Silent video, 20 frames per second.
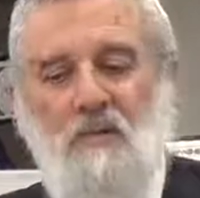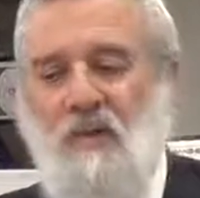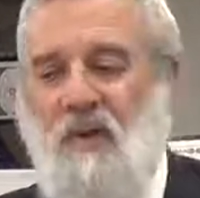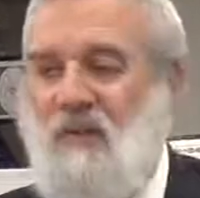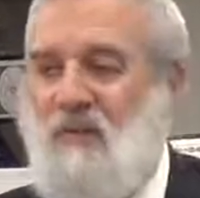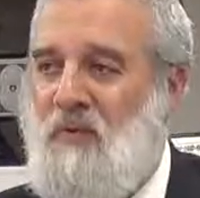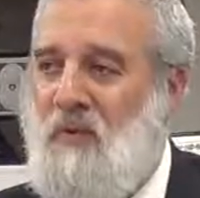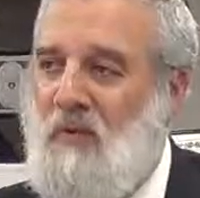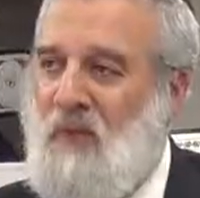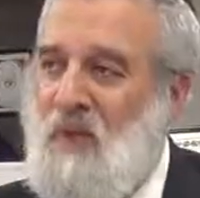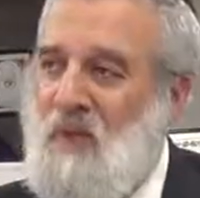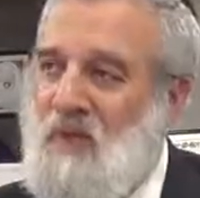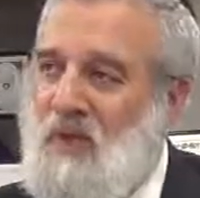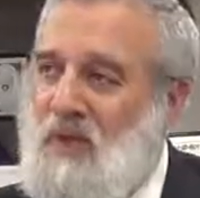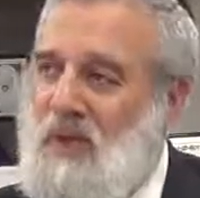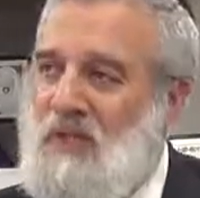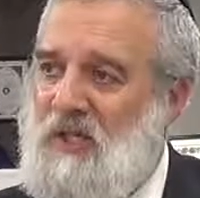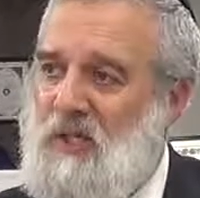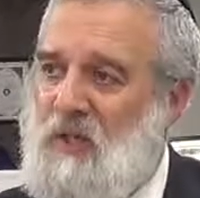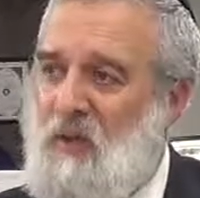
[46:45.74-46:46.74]
But if you know the
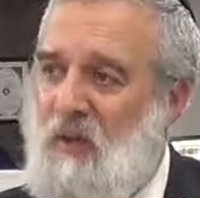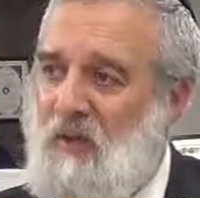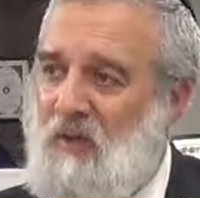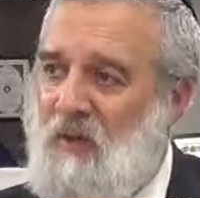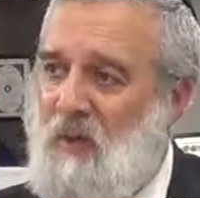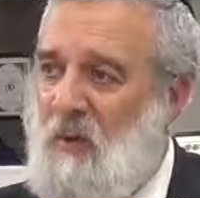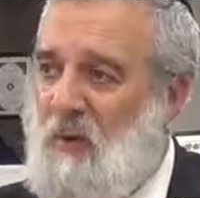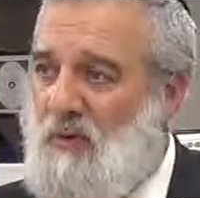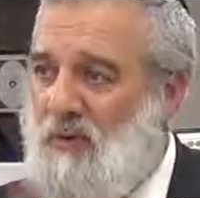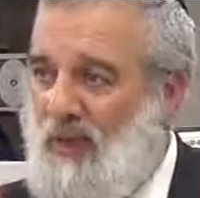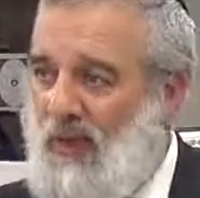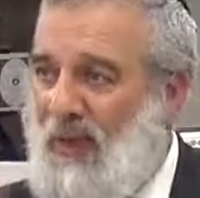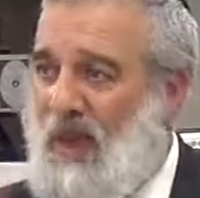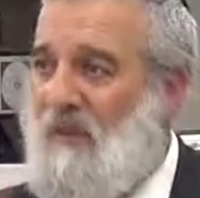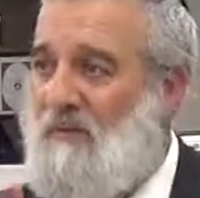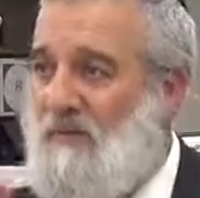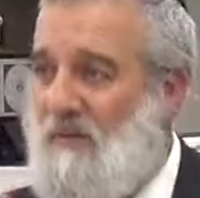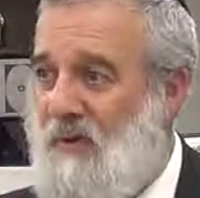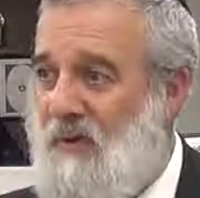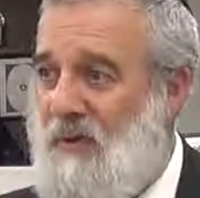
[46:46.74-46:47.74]
history of North
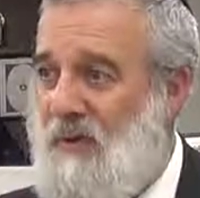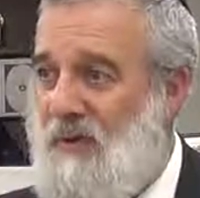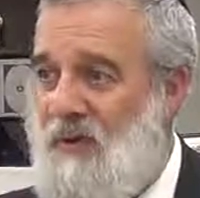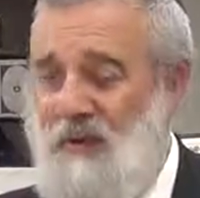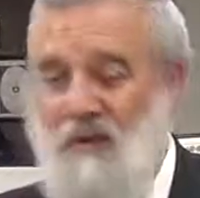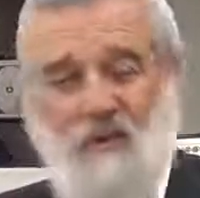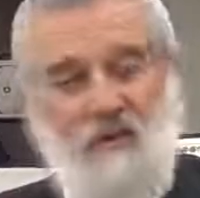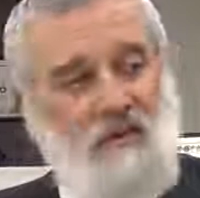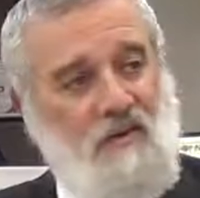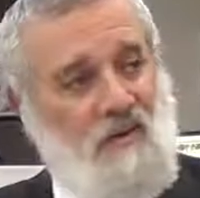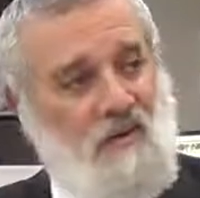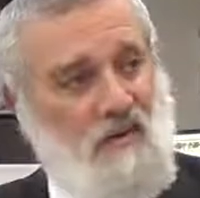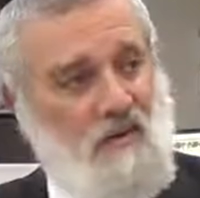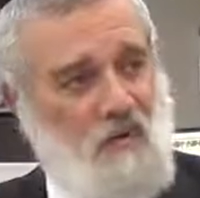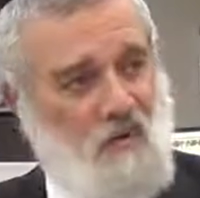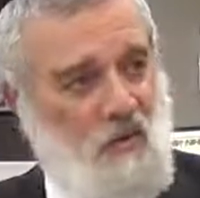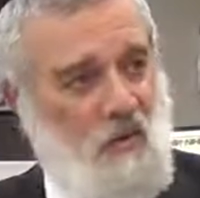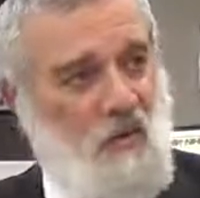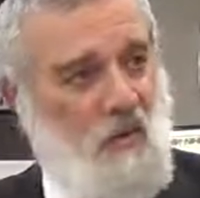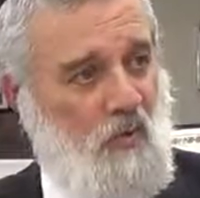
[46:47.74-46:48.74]
Africa
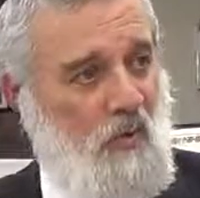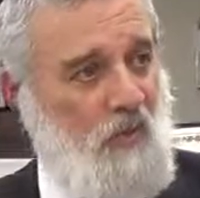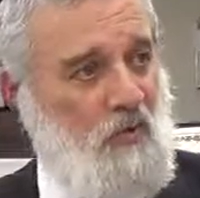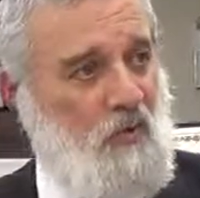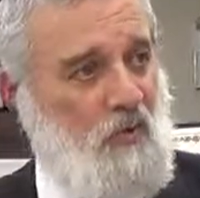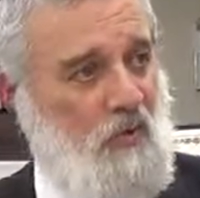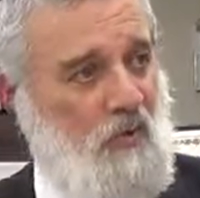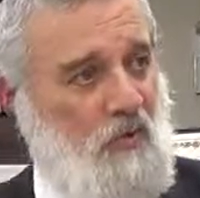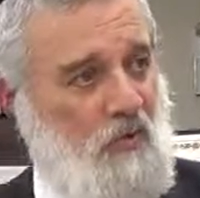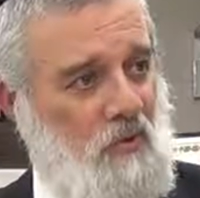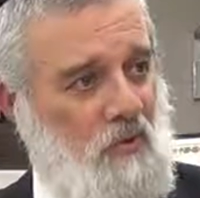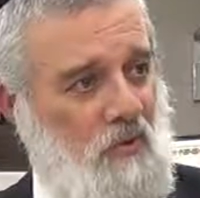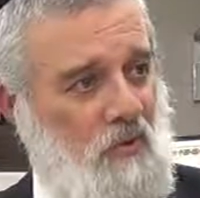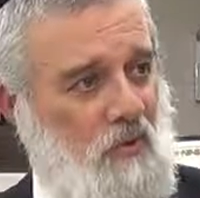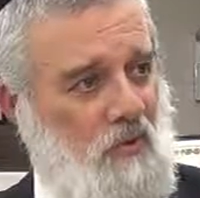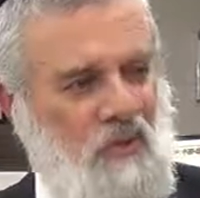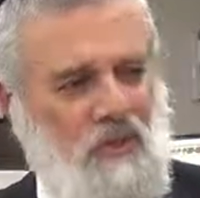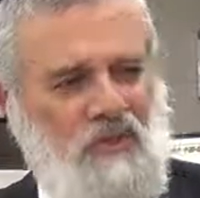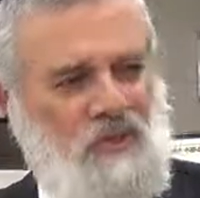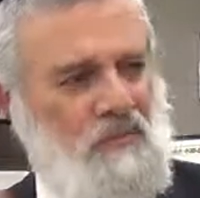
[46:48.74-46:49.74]
during World War
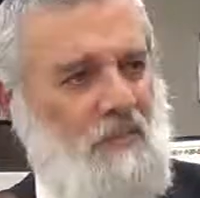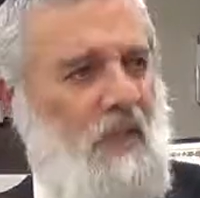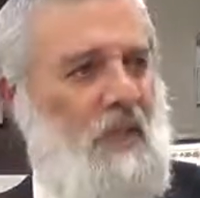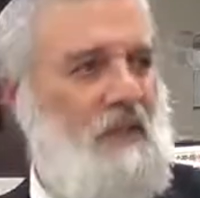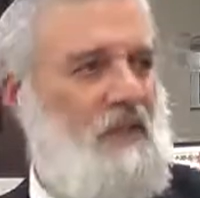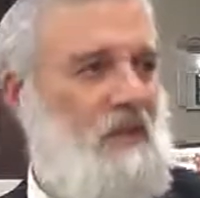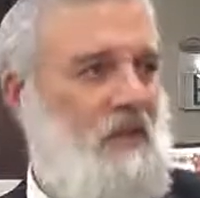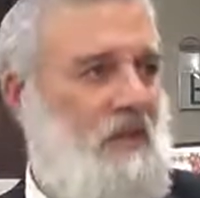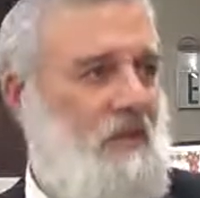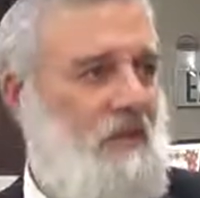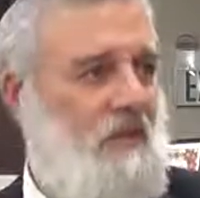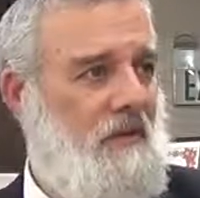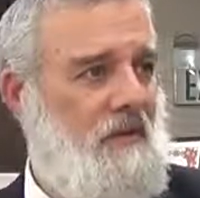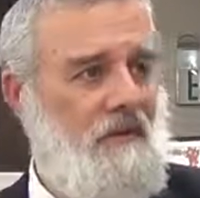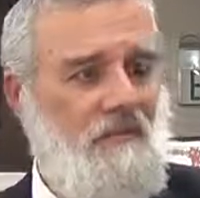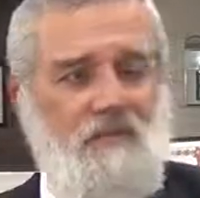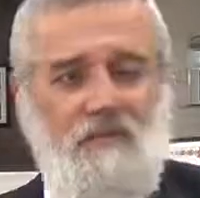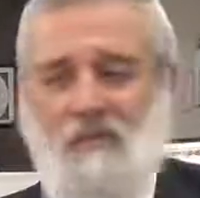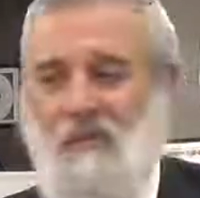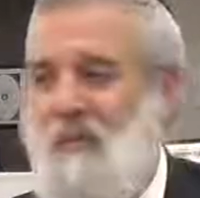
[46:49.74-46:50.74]
II, it's amazing
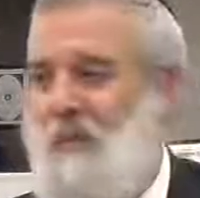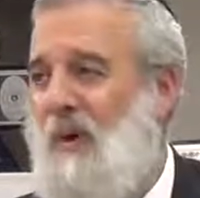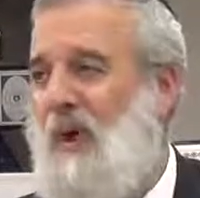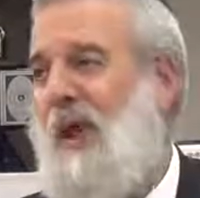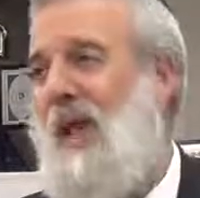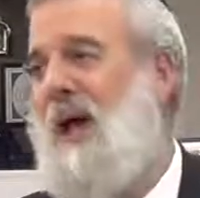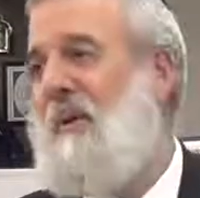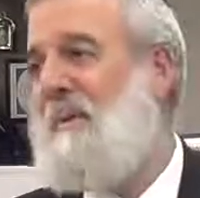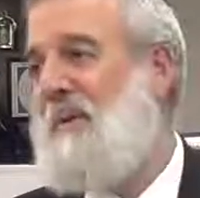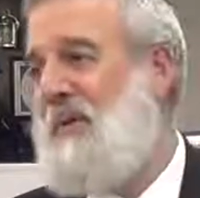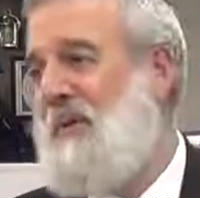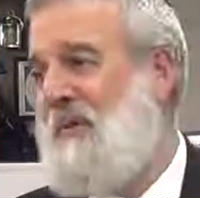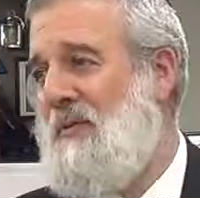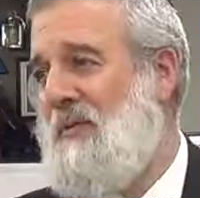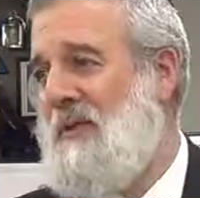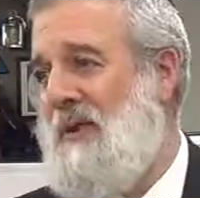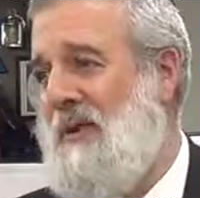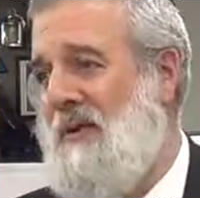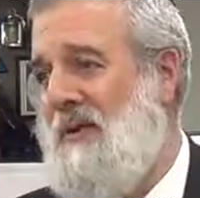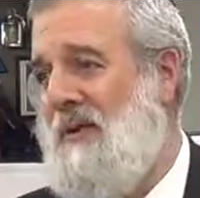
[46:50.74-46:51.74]
what happened over
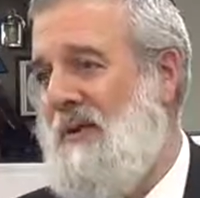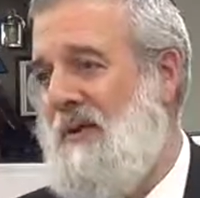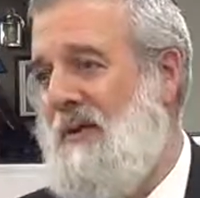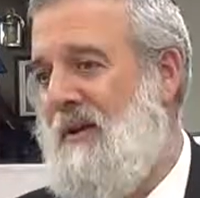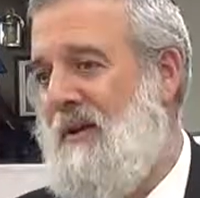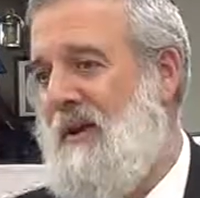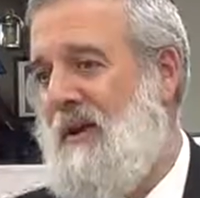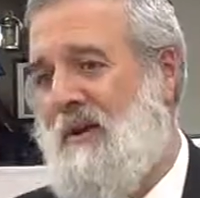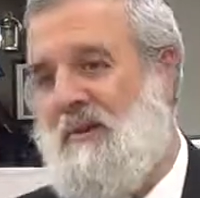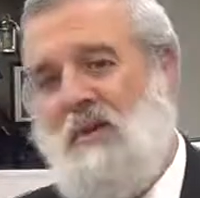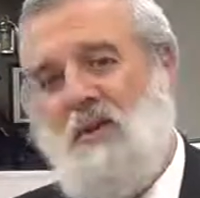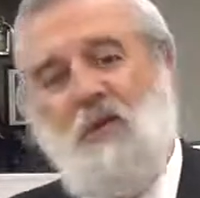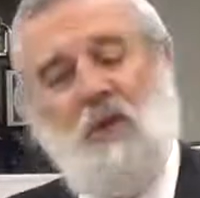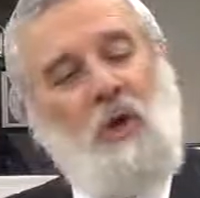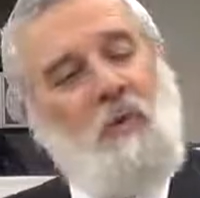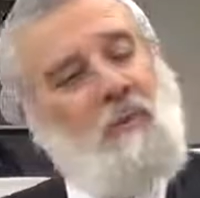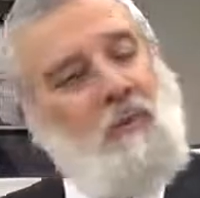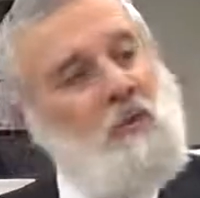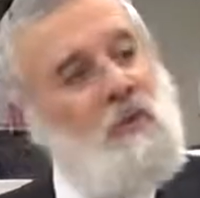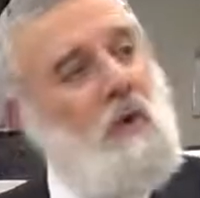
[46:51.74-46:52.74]
there. The
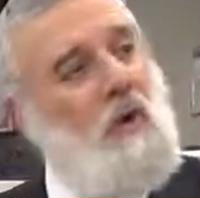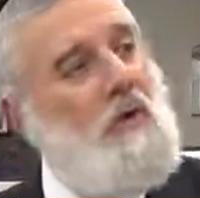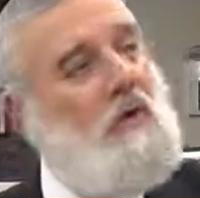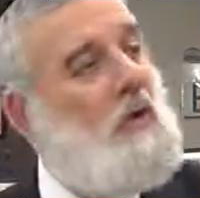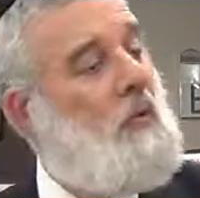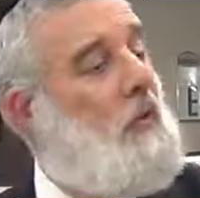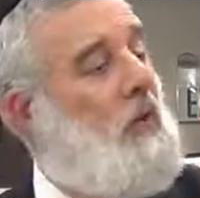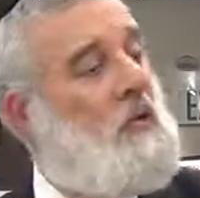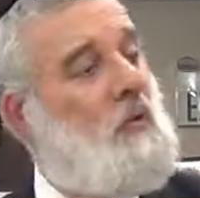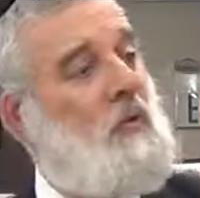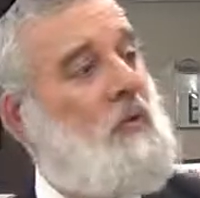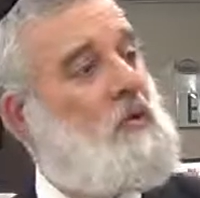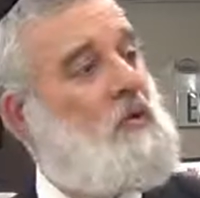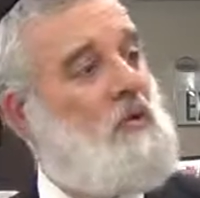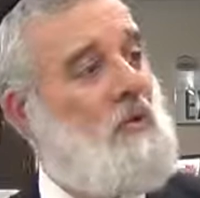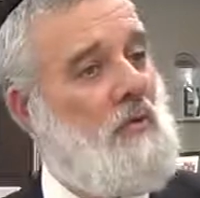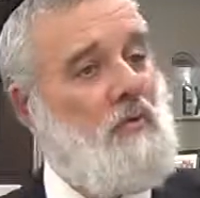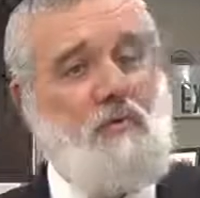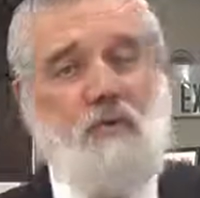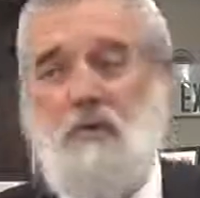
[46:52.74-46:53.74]
Germans were on their way to
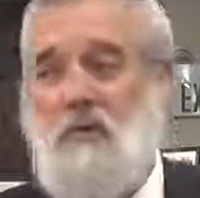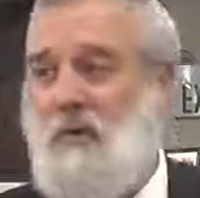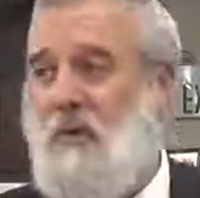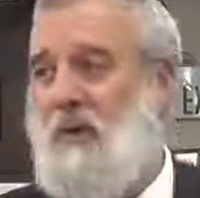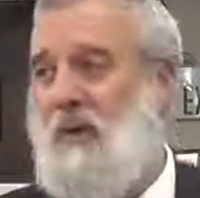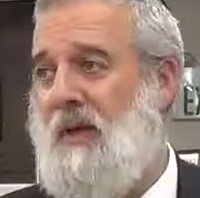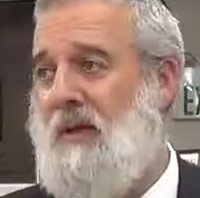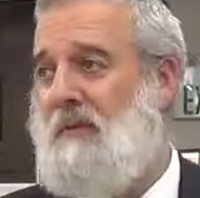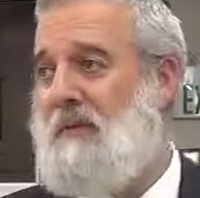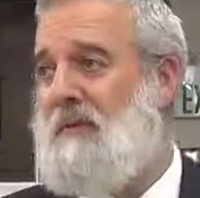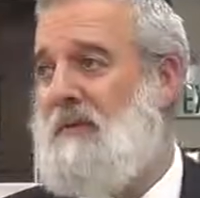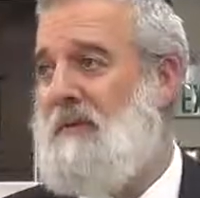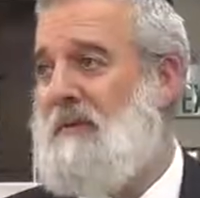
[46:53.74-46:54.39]
Israel. Do you know that?